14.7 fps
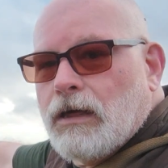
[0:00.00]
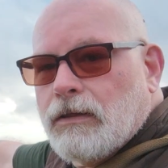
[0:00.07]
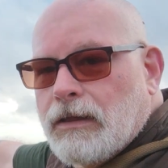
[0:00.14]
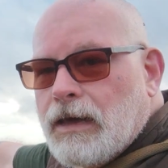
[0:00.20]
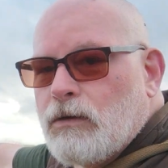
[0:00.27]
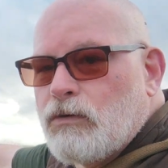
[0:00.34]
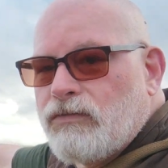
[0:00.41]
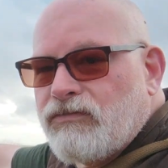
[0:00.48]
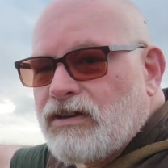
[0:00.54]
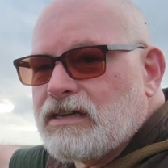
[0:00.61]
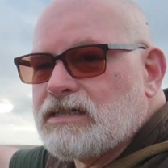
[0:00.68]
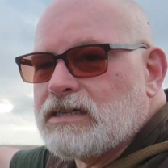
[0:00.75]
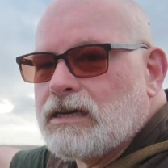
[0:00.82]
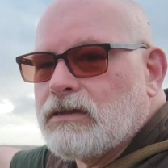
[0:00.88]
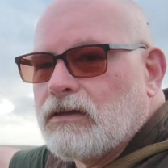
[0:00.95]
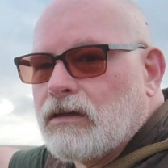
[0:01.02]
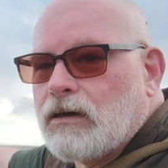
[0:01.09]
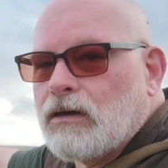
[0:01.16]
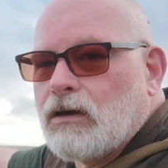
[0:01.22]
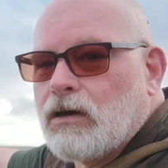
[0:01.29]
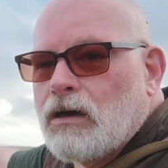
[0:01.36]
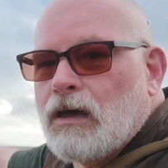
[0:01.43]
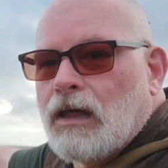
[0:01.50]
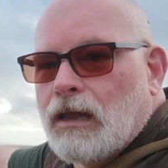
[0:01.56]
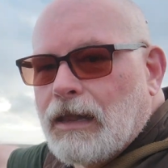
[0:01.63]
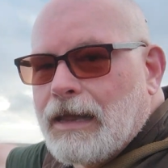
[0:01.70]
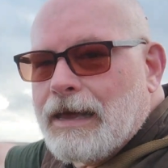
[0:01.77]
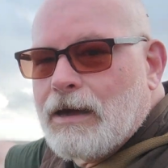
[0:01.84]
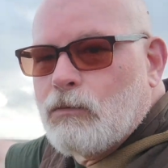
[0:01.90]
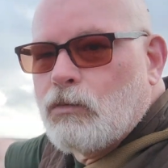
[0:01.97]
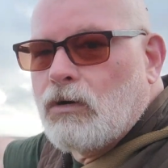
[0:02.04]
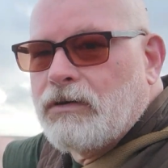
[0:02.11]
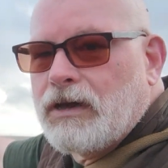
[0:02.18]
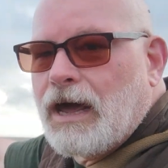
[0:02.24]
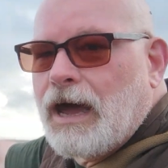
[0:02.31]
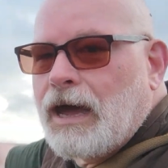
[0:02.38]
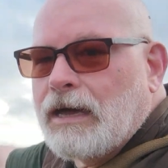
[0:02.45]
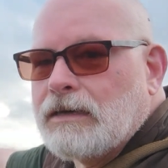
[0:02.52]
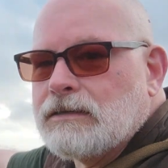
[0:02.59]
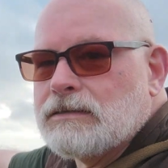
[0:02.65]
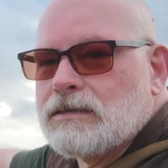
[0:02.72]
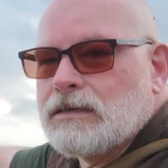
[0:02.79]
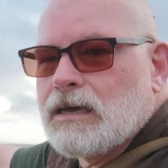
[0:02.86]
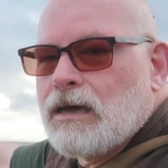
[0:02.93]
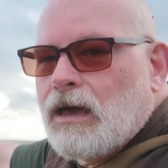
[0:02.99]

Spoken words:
They were fishing there late one night,